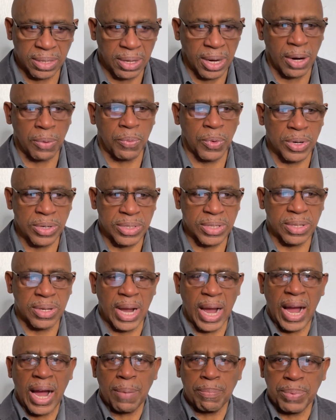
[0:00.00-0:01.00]
In other words,
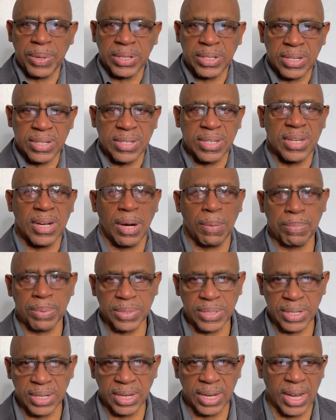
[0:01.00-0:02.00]
God put this
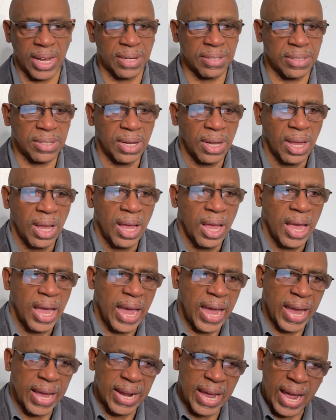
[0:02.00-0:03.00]
couple together.
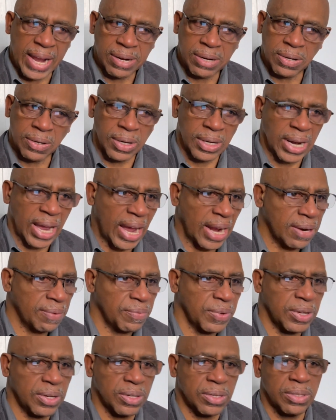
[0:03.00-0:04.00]
And I know a lot
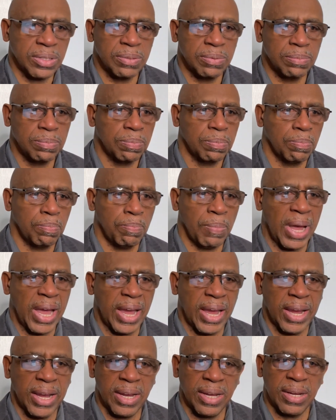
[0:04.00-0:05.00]
of you
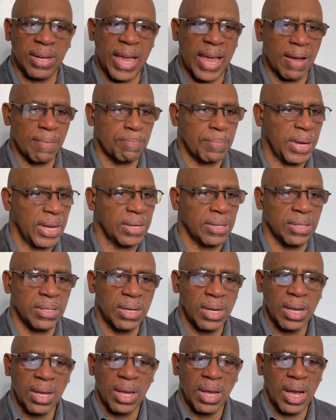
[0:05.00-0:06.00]
may have been
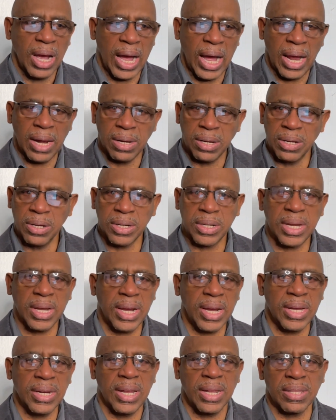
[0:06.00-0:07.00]

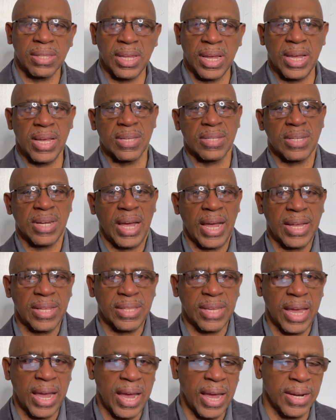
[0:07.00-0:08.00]
looking and things like
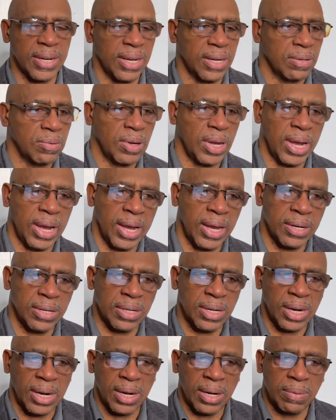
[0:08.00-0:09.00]
that.
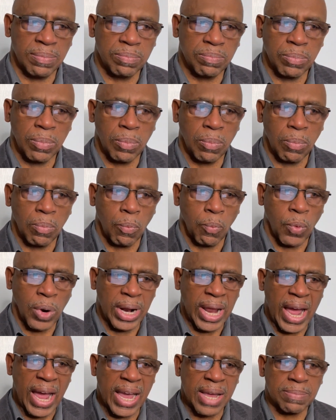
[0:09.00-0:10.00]
And
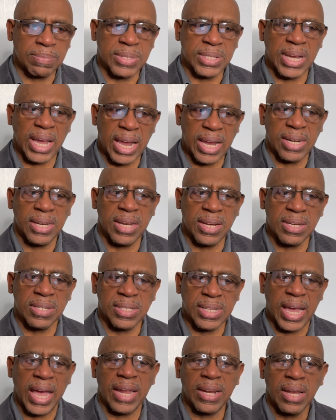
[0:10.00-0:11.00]
what I am saying here
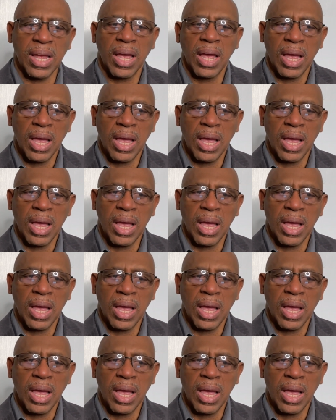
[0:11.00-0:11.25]
is that